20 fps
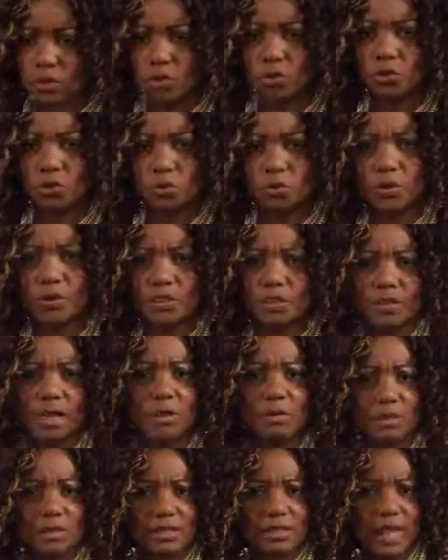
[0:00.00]
to which
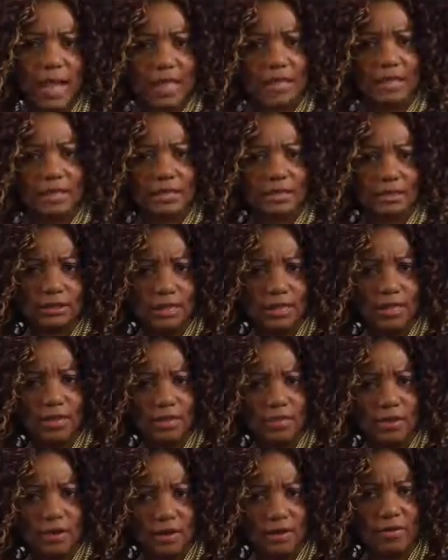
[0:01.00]
that was lacking
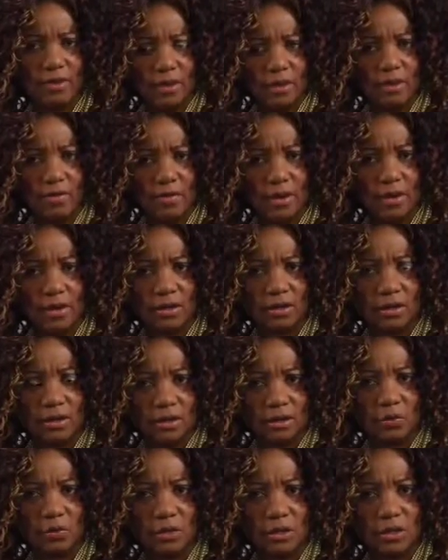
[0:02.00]
in
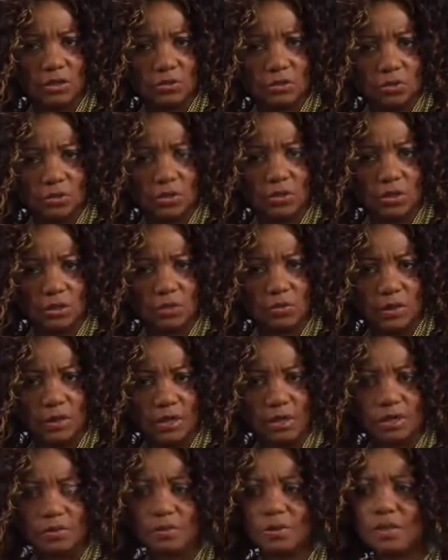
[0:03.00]
America. It really truly
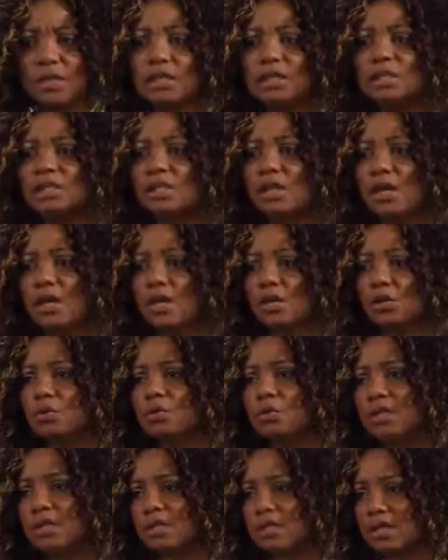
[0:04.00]
was, because
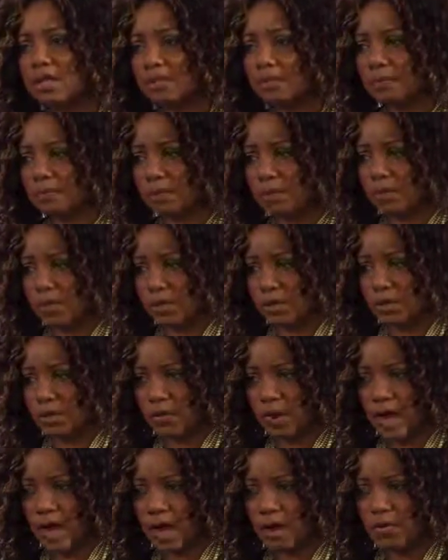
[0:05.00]
we send
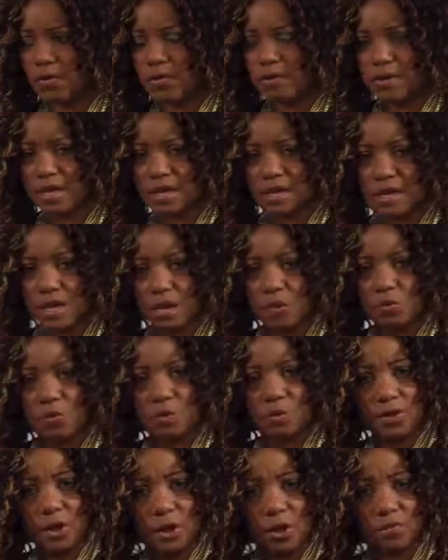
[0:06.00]
our men and our
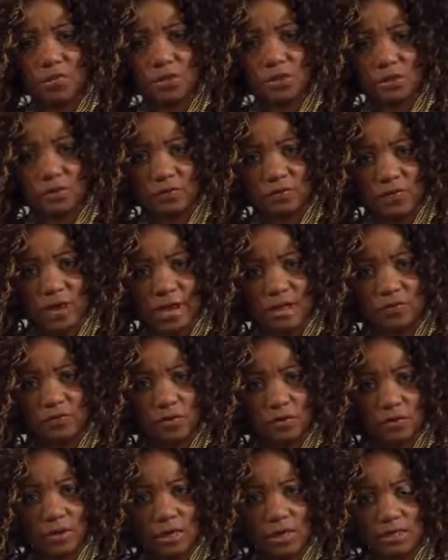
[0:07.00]
women over to fight
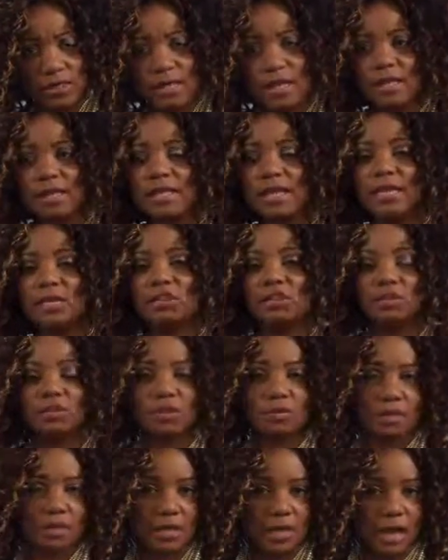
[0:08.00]
for us, and they
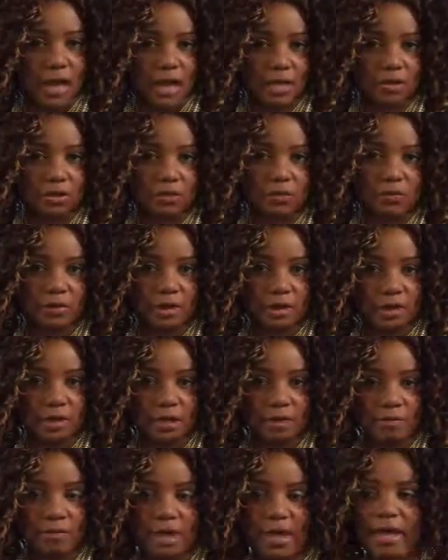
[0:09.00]
should be honored when they
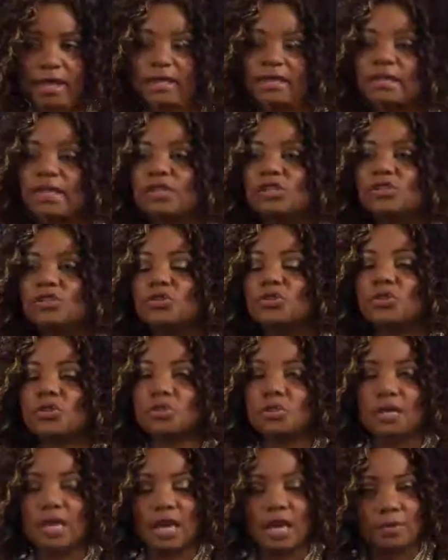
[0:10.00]
come back, and they
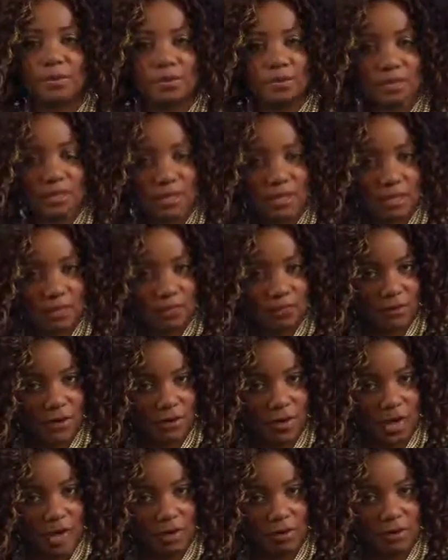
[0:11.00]
should be able to get
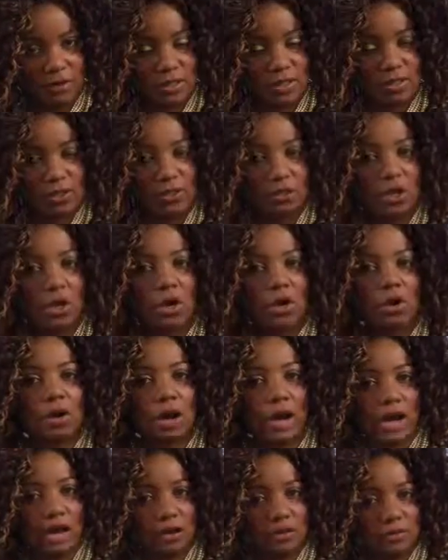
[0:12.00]
fair housing
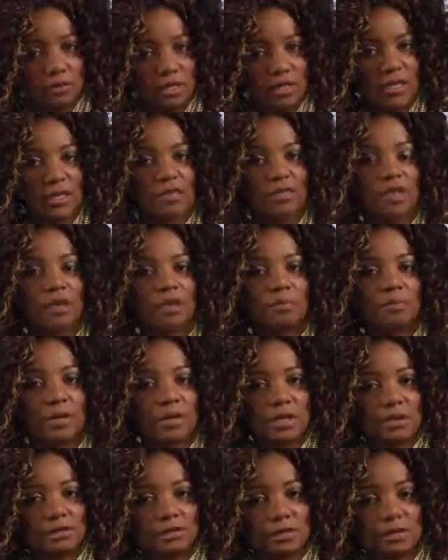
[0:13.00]
or housing and their
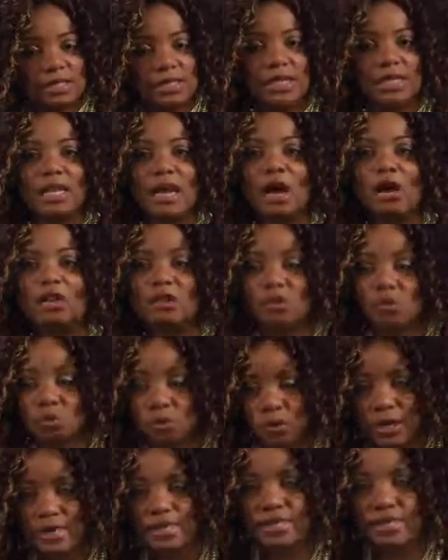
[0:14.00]
benefits, and all of the
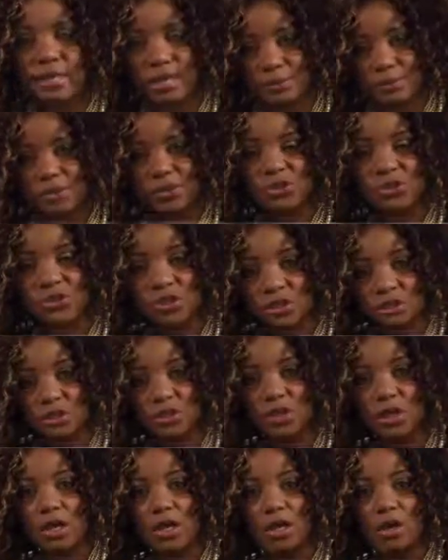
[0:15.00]
red tape
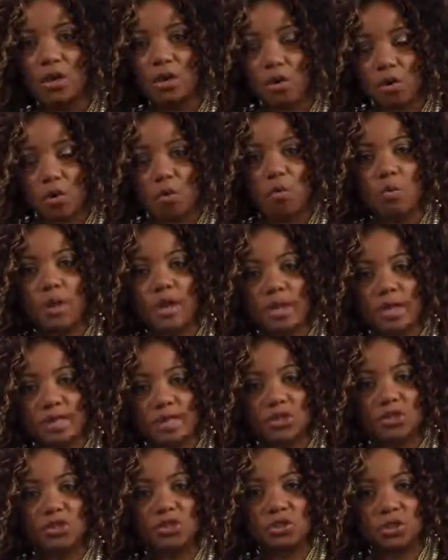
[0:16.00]
should go away,
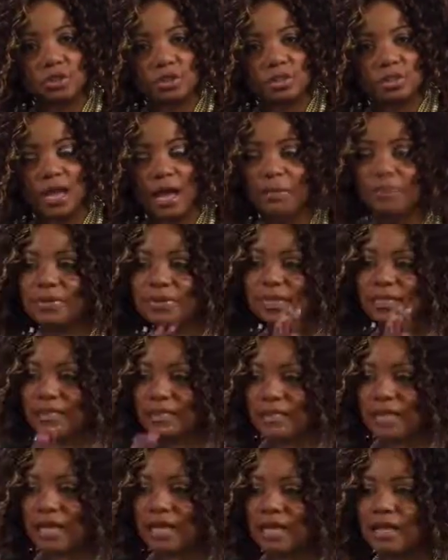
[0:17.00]
and it should stop,
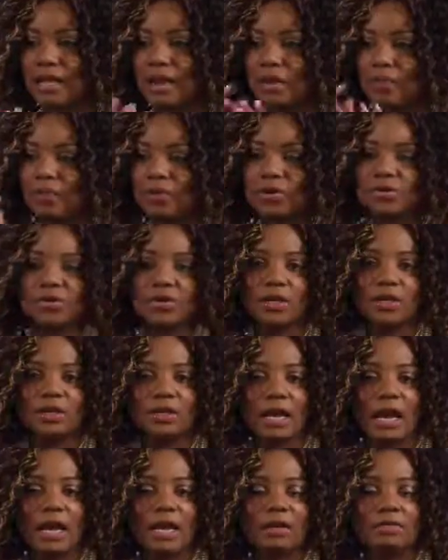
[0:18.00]
because they put their
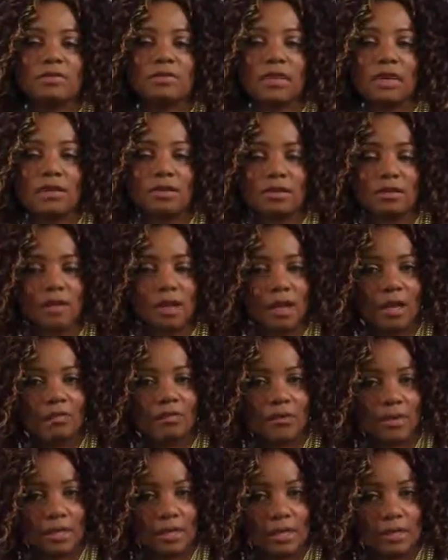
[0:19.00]
lives on the line
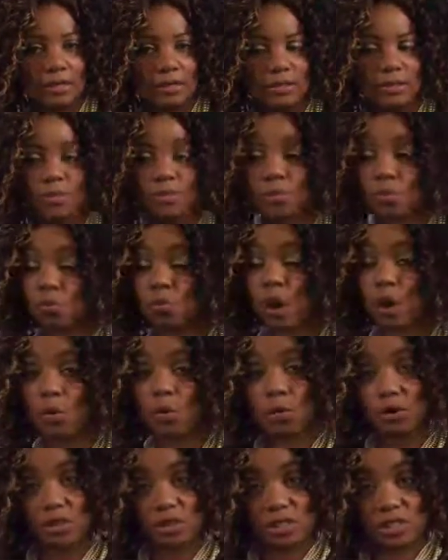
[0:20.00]
for us.
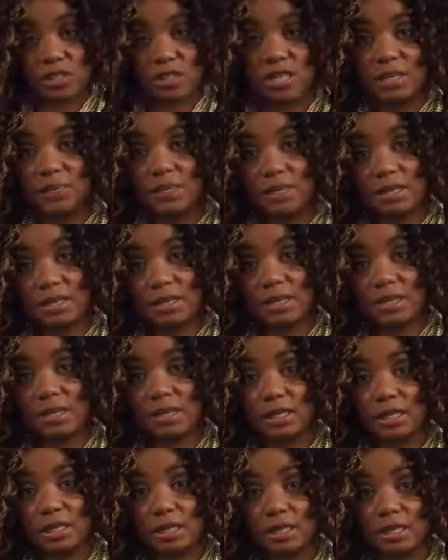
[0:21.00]
While we're
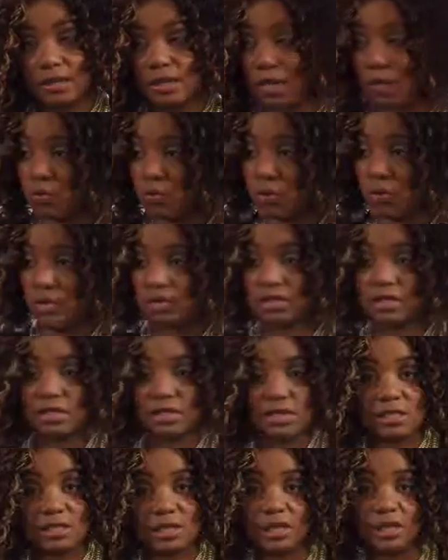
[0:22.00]
sleeping, they rarely
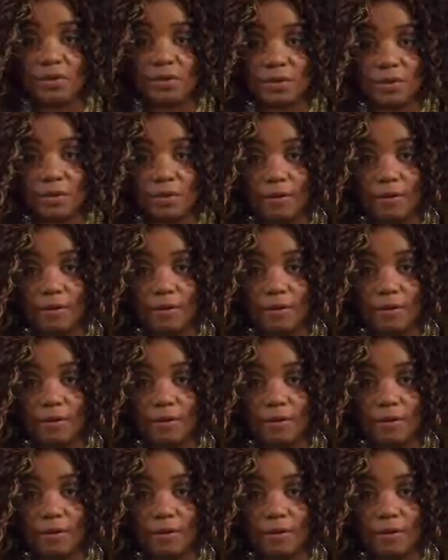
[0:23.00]
sleep,